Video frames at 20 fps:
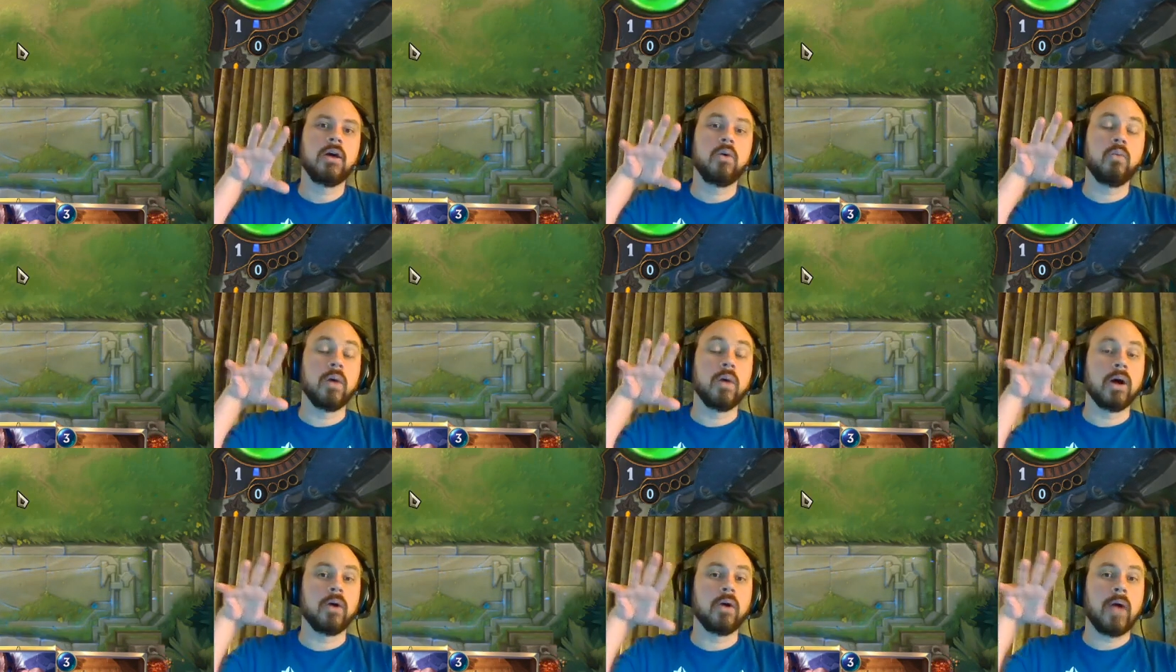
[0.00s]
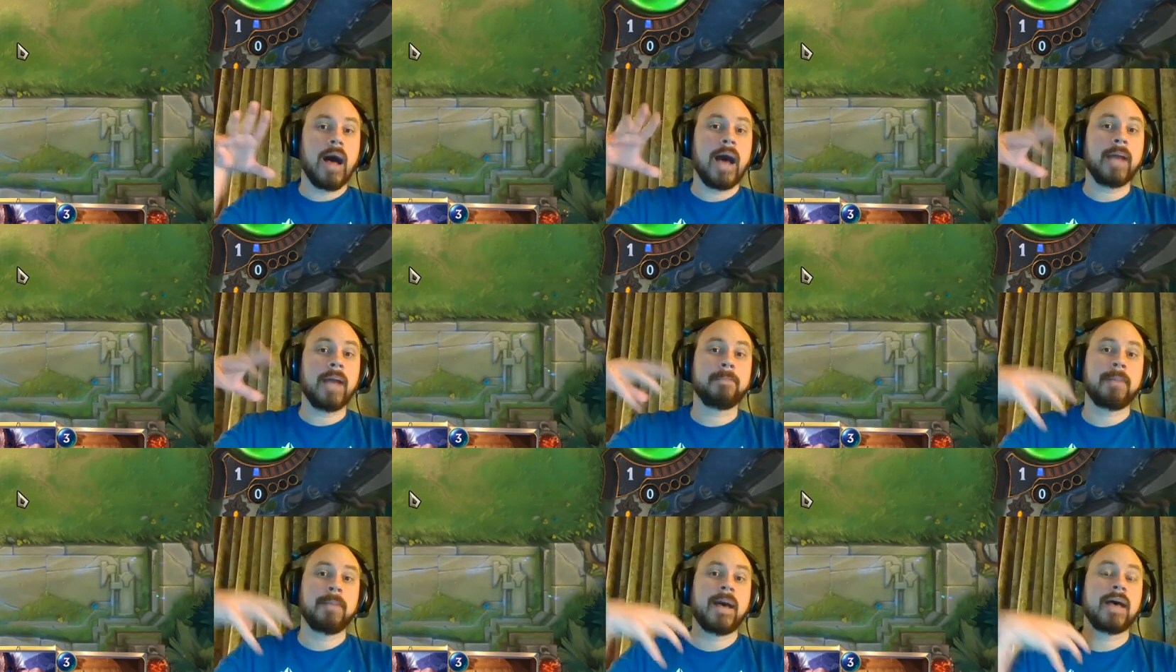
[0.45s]
Well,
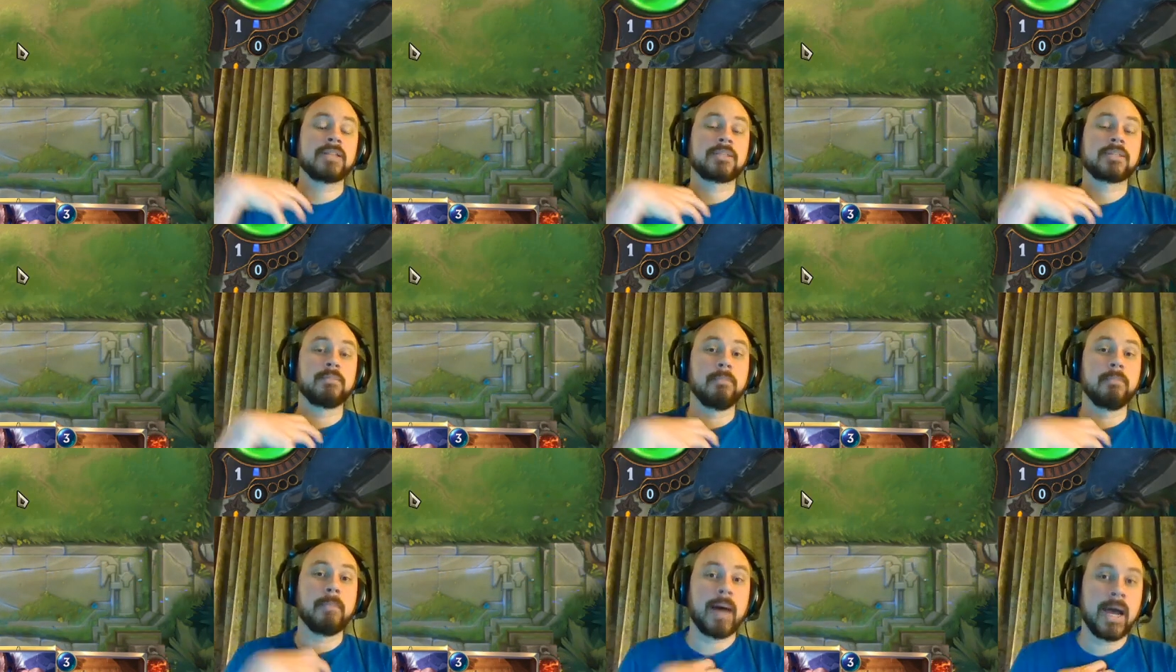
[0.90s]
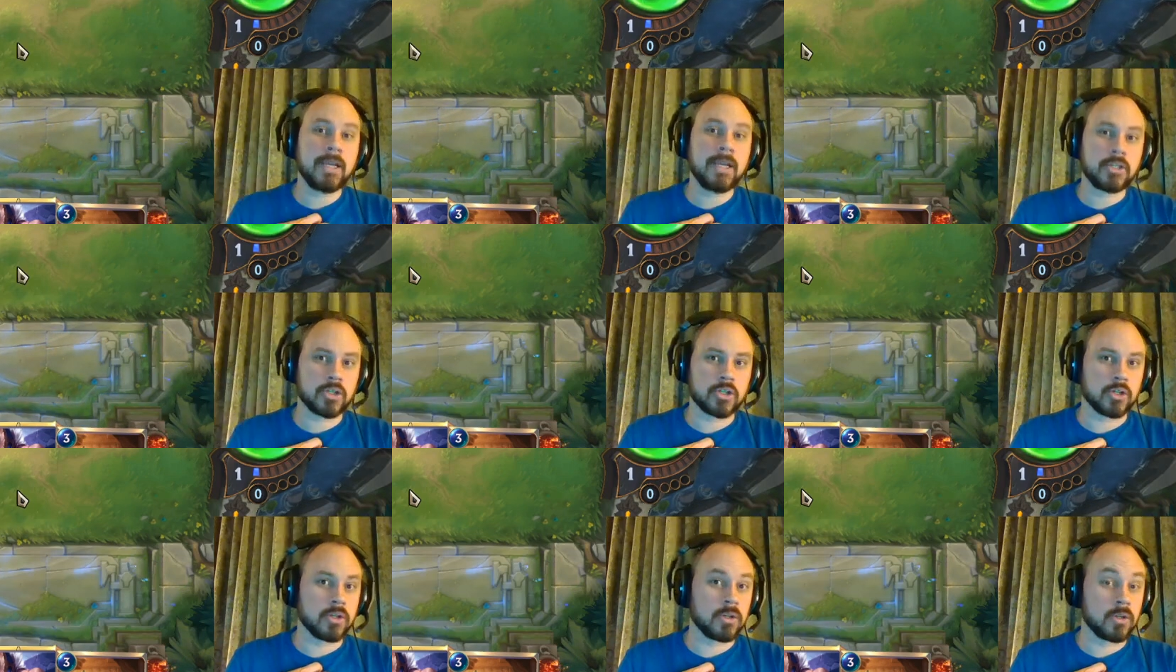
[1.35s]
I passed my
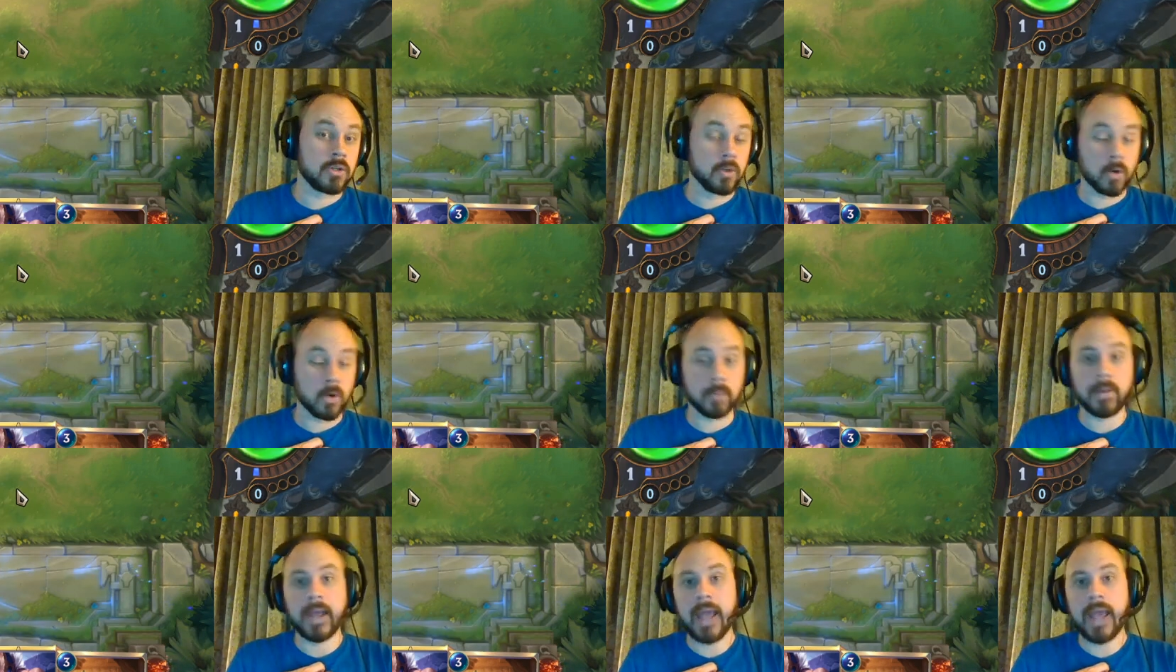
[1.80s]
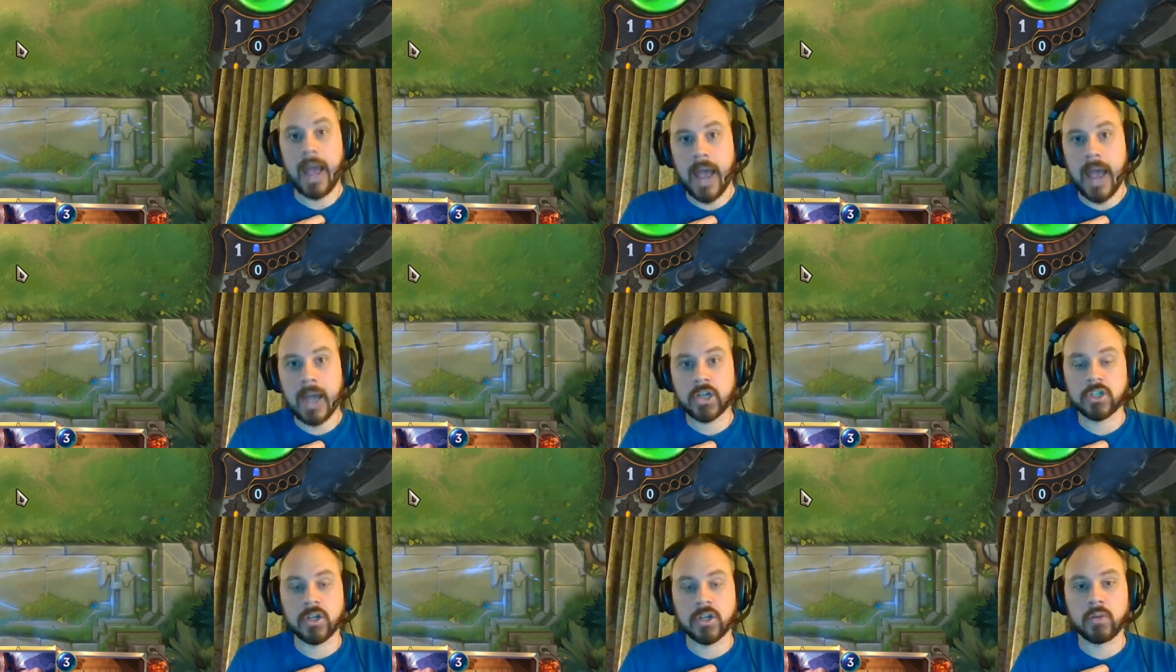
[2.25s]
turn, or my
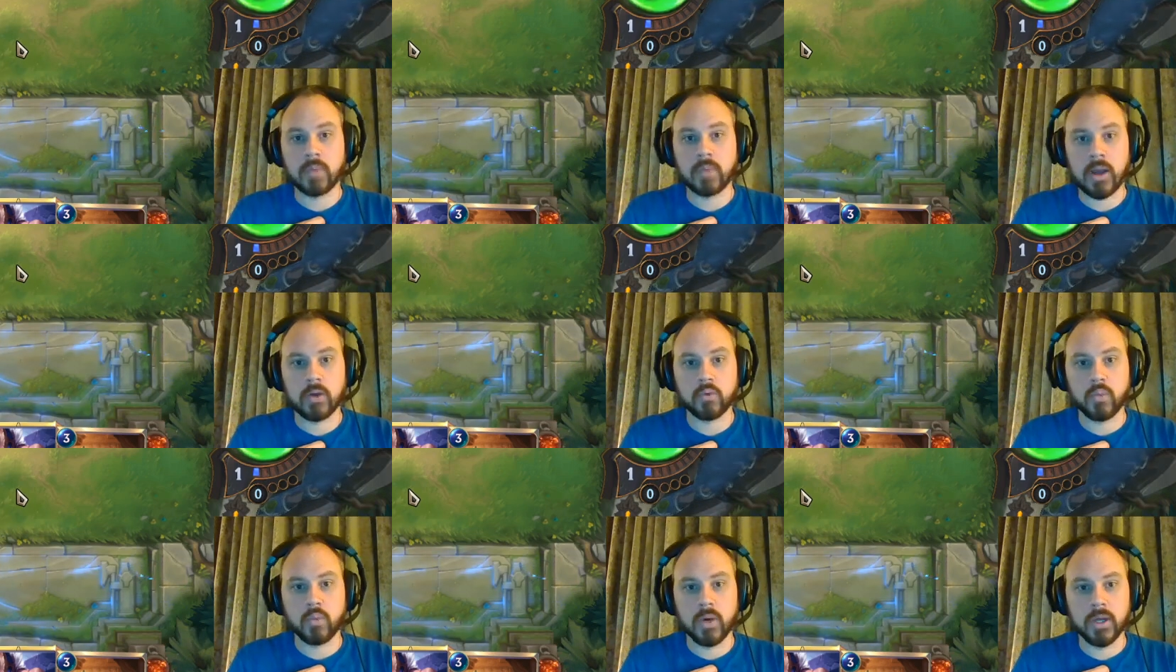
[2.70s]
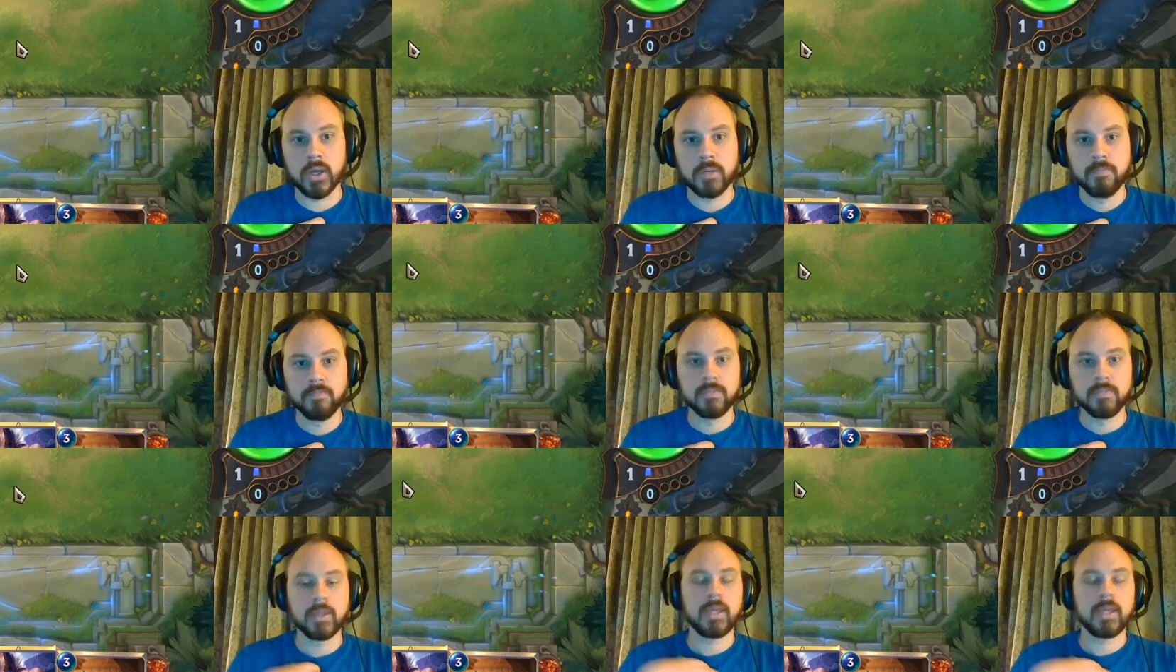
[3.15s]
action on round 1.